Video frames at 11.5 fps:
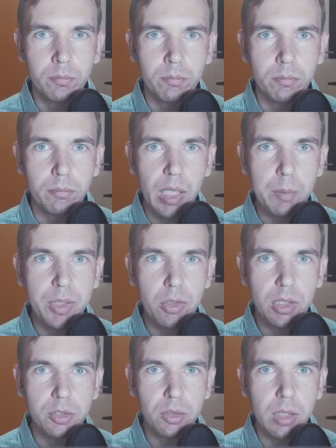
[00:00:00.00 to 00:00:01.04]
Maybe you are
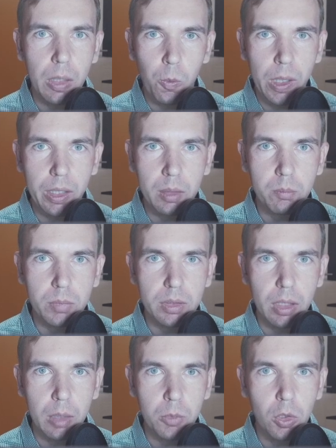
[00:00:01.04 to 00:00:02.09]
not aware, but
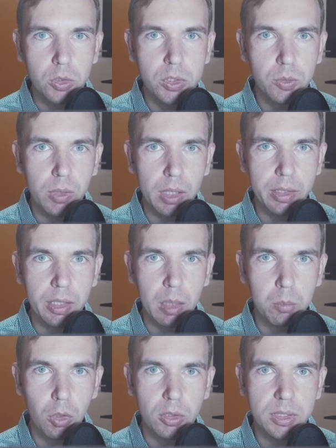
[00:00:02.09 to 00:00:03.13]
I'm also running a
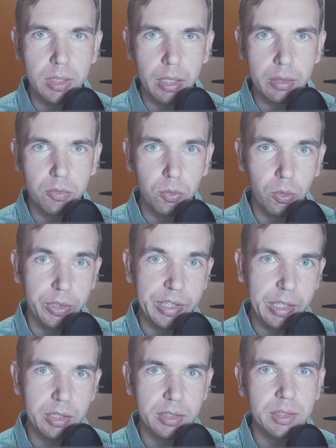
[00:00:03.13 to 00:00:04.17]
blog site for
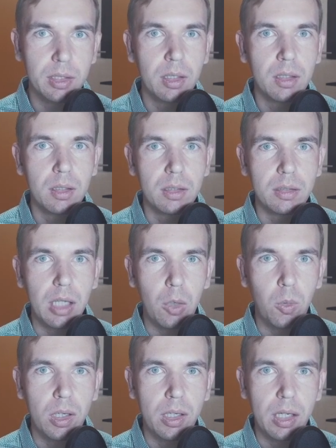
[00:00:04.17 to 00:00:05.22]
years
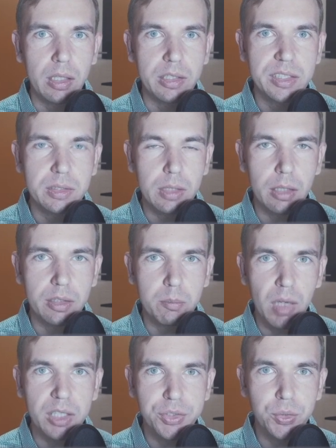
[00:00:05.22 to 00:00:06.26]
now and it started
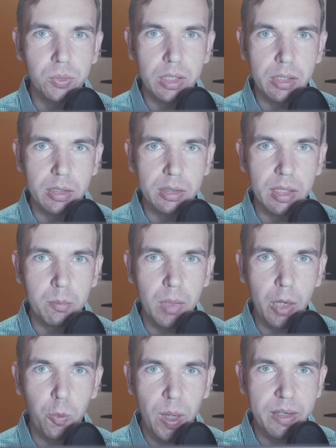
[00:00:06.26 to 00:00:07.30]
much sooner than my
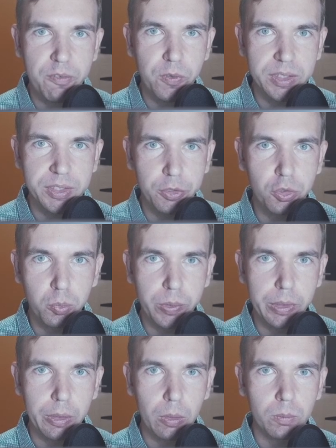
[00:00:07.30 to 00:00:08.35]
very first YouTube
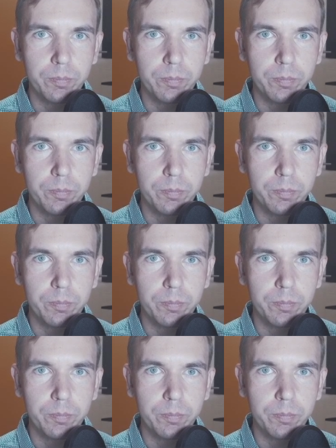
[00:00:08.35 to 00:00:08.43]
video.